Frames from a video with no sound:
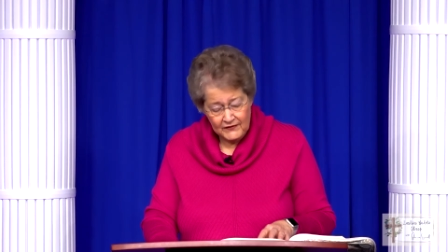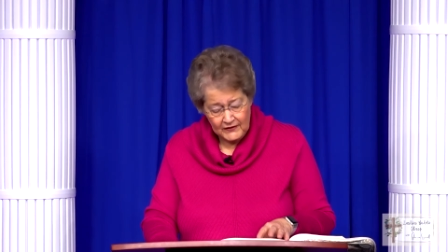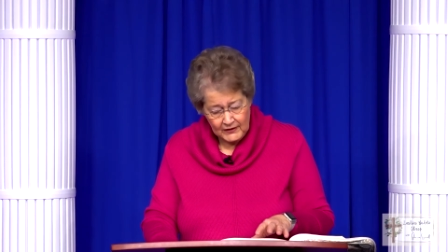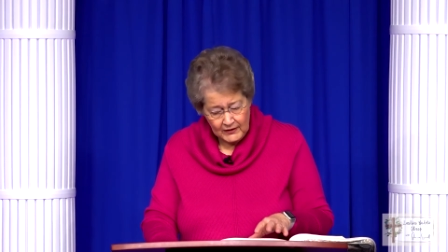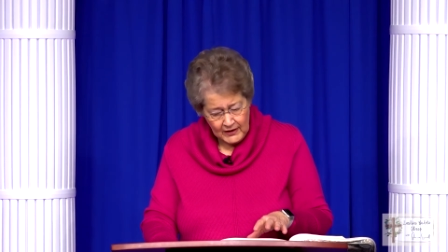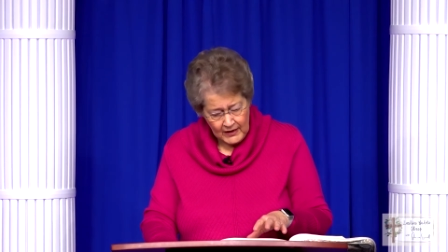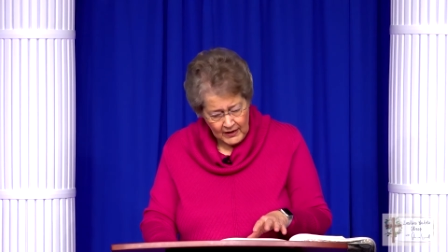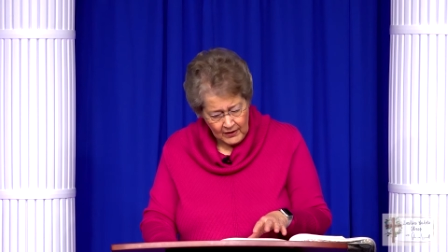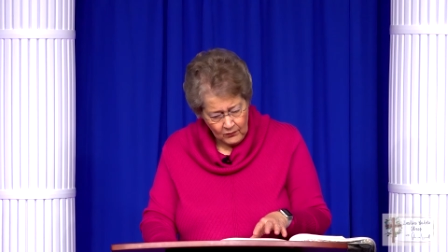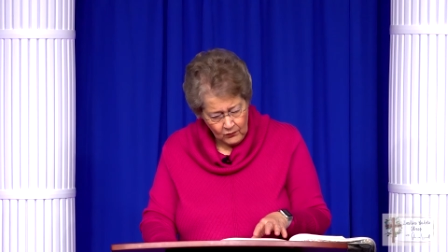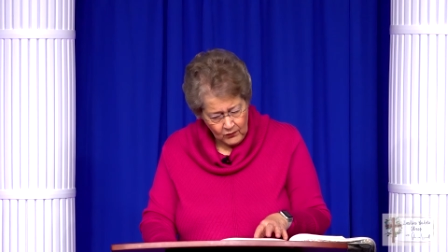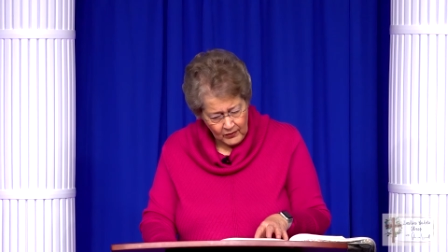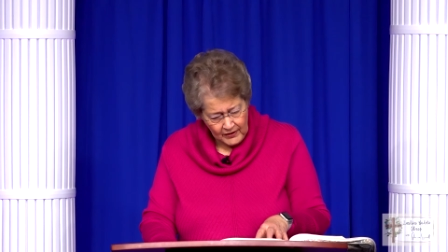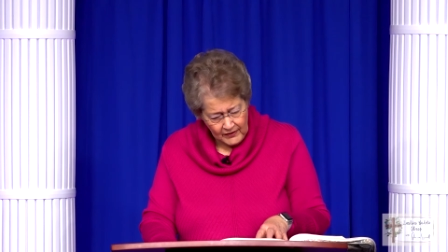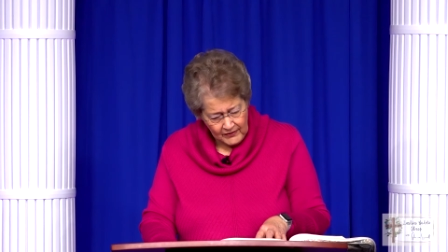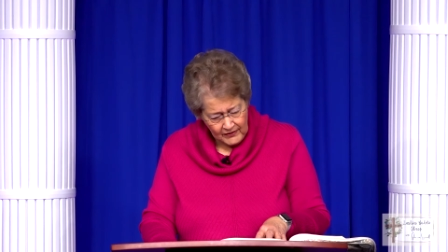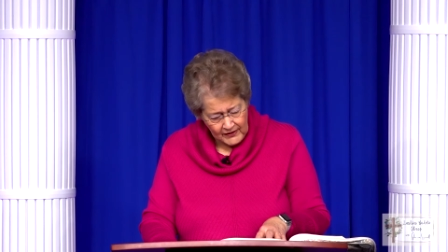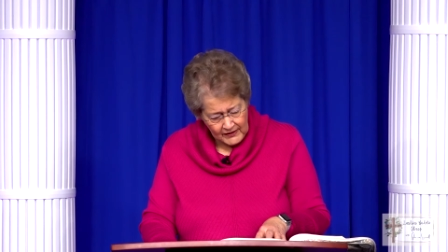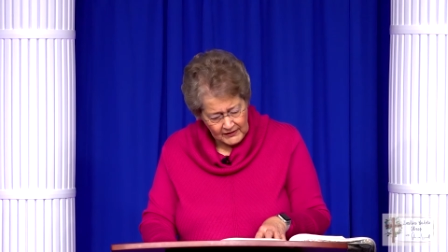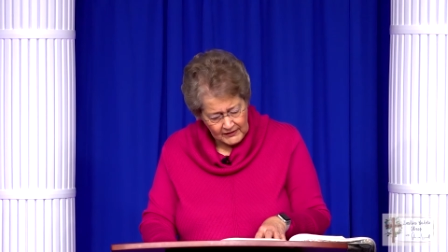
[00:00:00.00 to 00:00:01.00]
and one
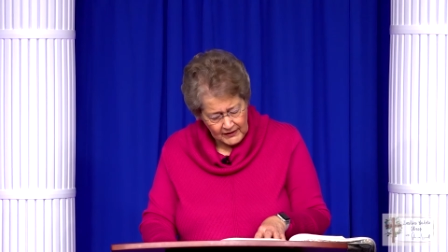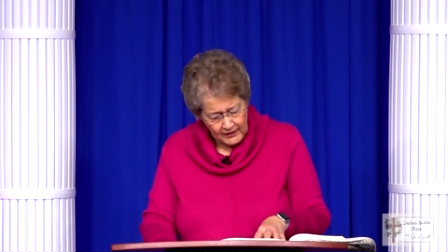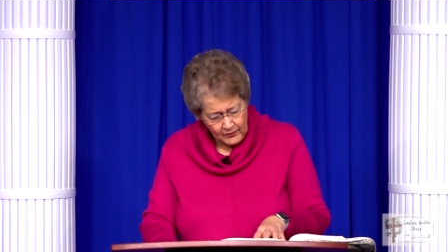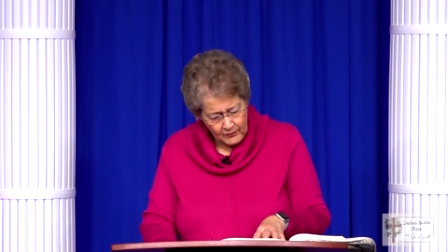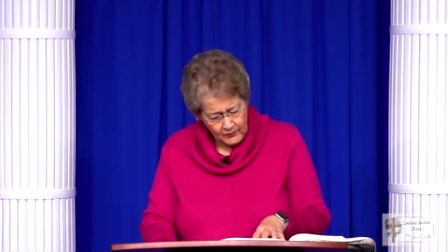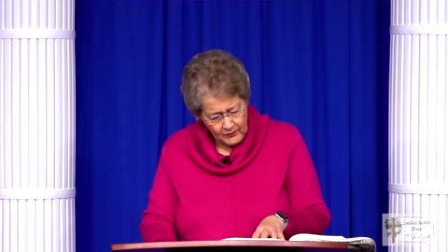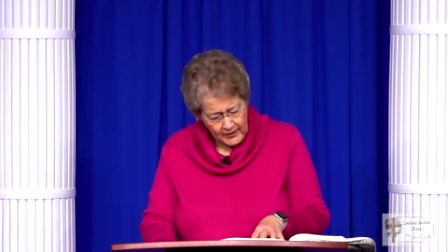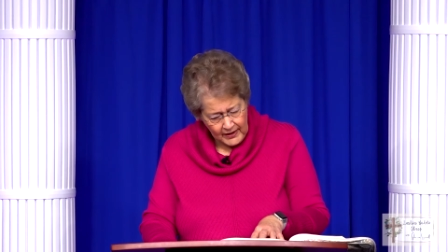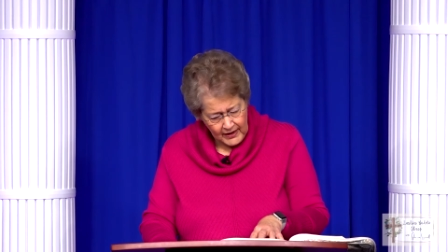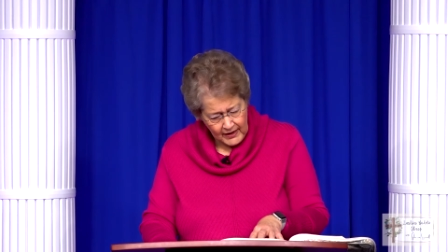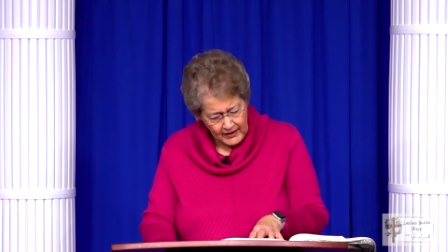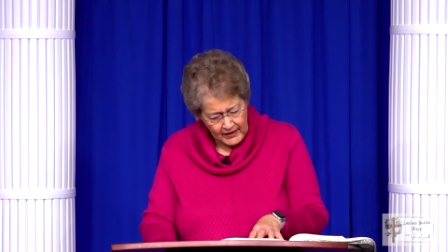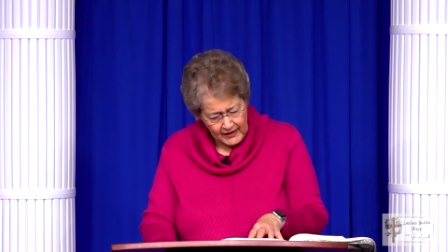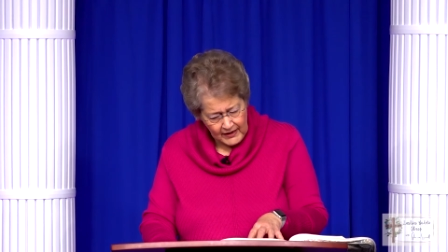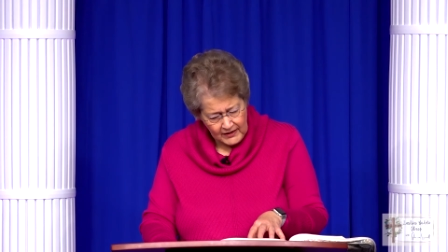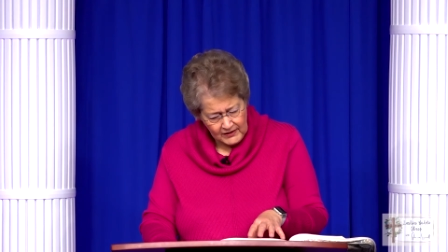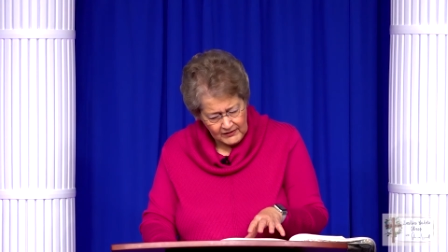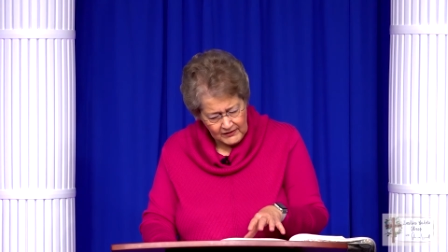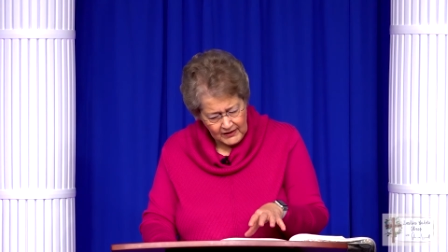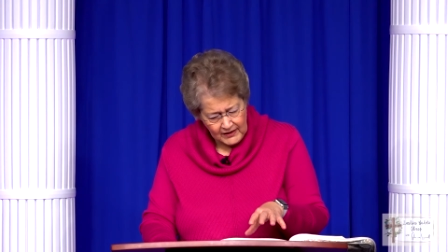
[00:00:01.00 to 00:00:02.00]
of the things that I read
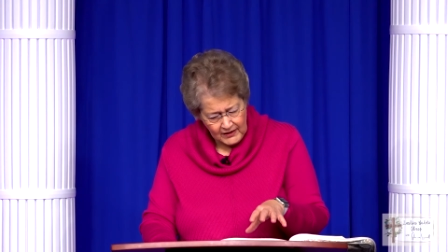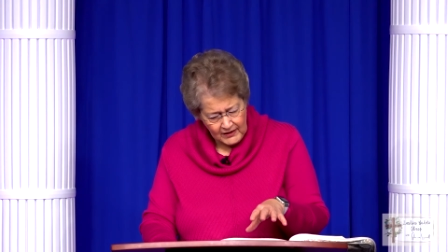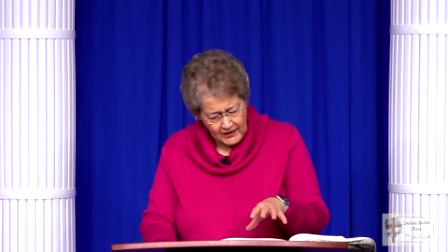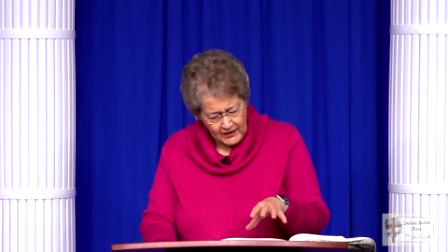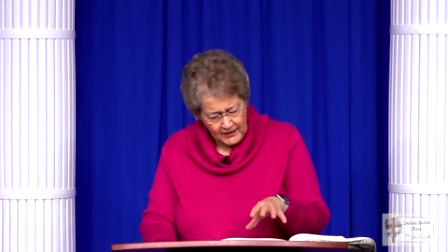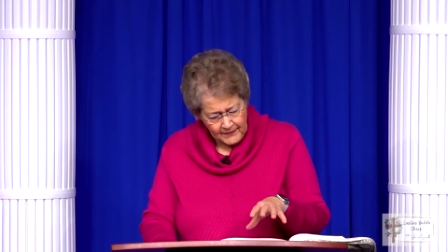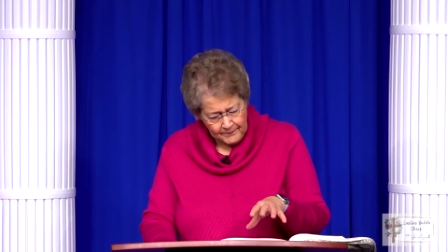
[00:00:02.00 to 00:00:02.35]
is that